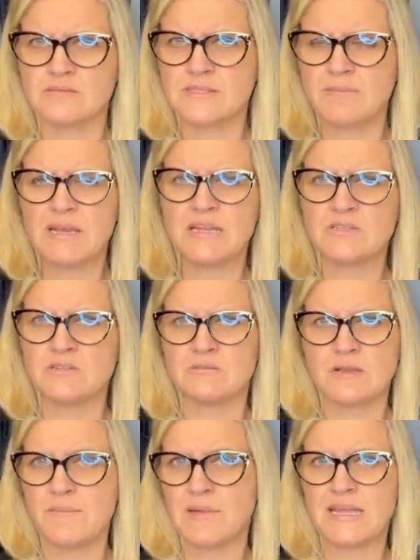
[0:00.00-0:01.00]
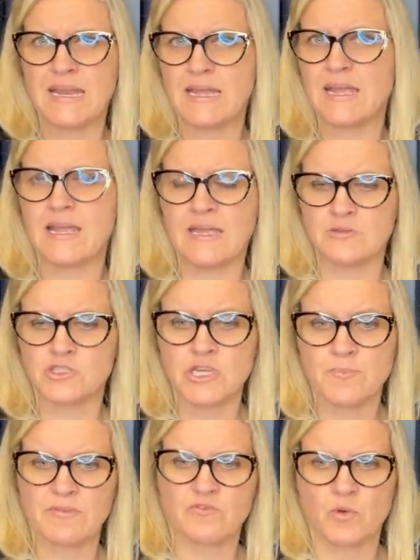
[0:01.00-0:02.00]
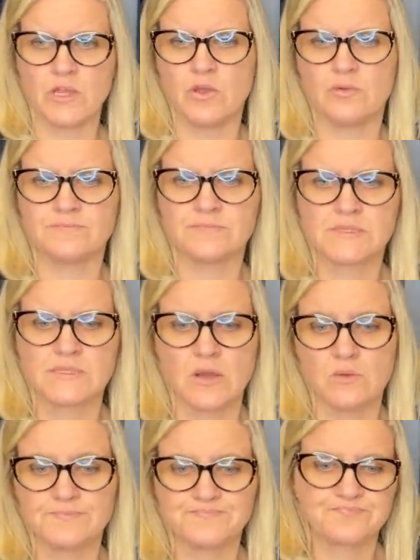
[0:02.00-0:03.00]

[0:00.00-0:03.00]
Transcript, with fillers: somebody to come and get it and ship it for you. So